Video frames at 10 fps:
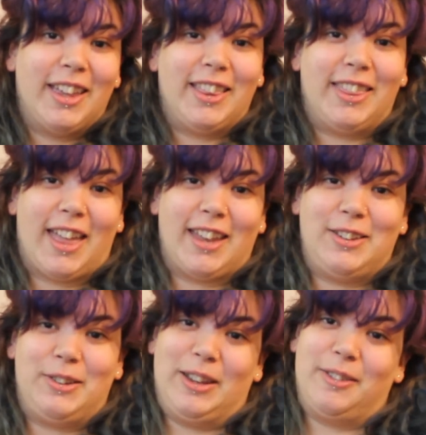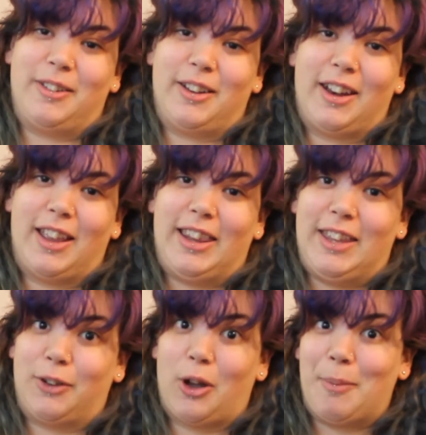then you can
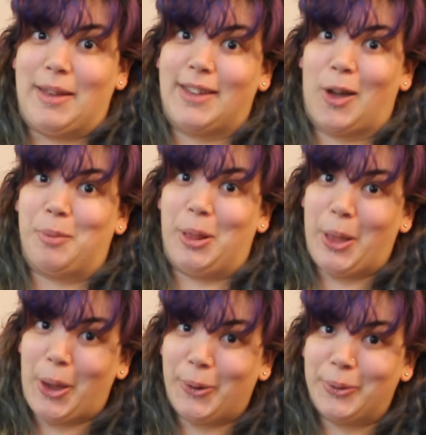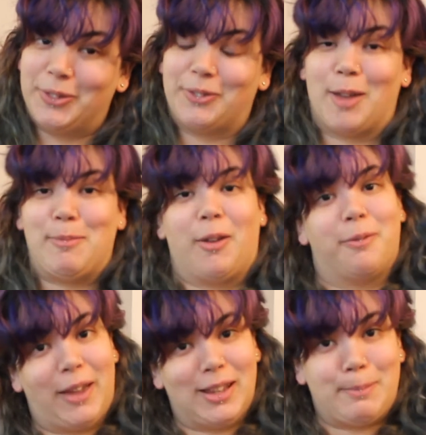leave a comment down below. Find me on
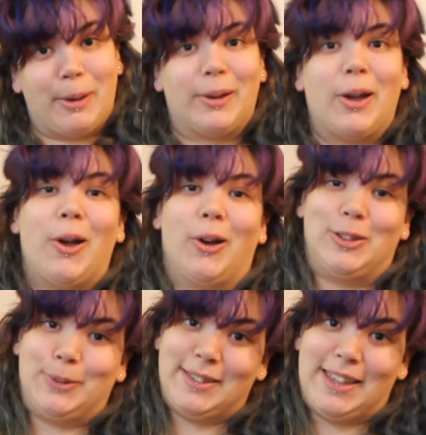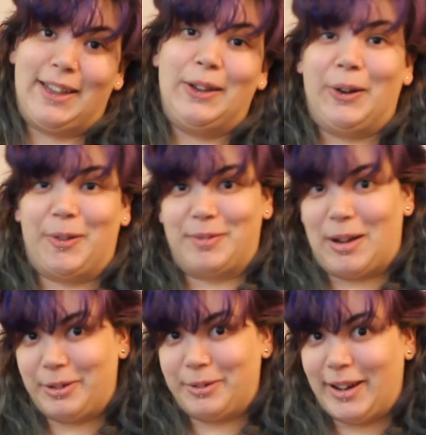Facebook, on Twitter, on
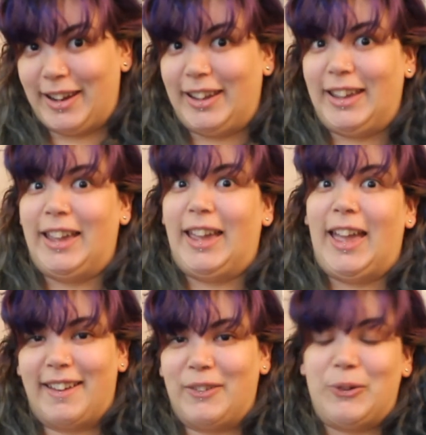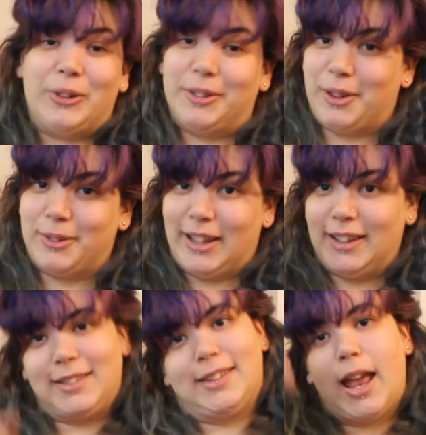Ravelry. All of those
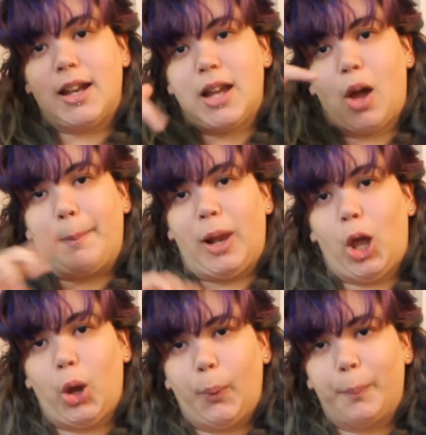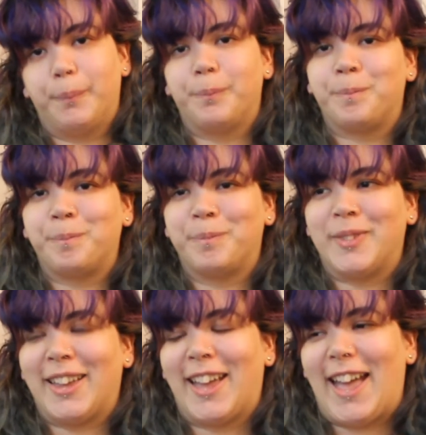links down below.
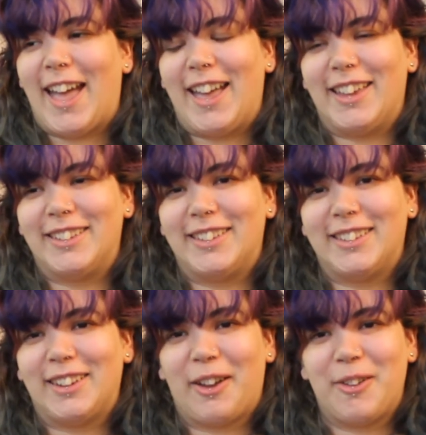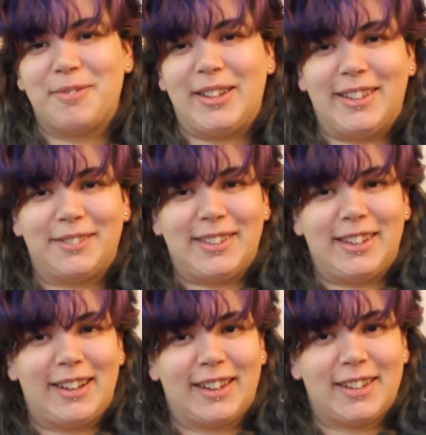And hopefully I'll see
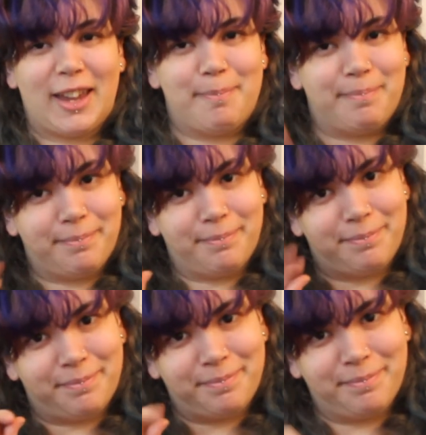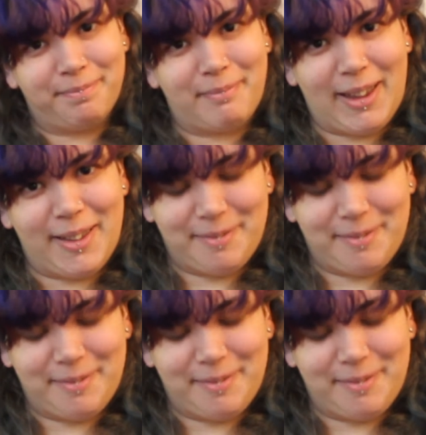you next time. Bye.